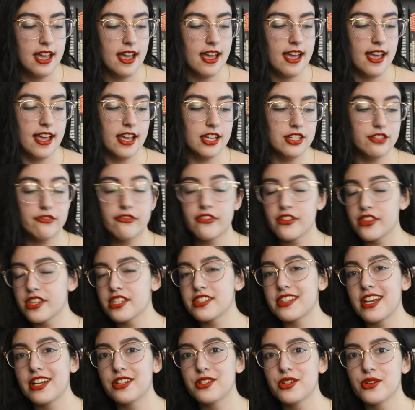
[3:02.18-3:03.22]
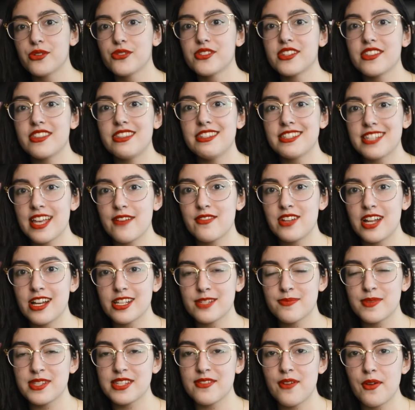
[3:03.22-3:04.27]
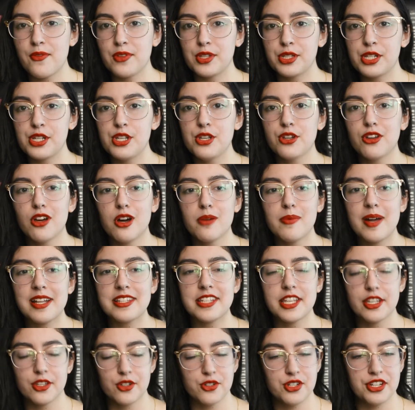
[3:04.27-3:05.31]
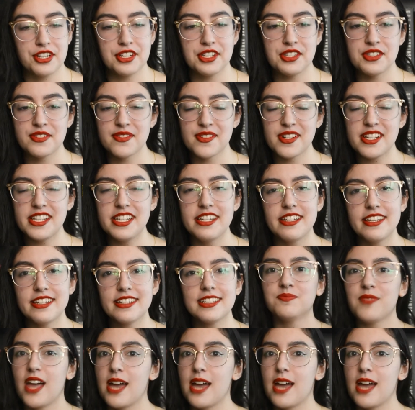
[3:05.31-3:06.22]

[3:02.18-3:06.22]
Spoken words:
and for this I chose The Seven Husbands of Evelyn Hugo by Taylor Jenkins Reid.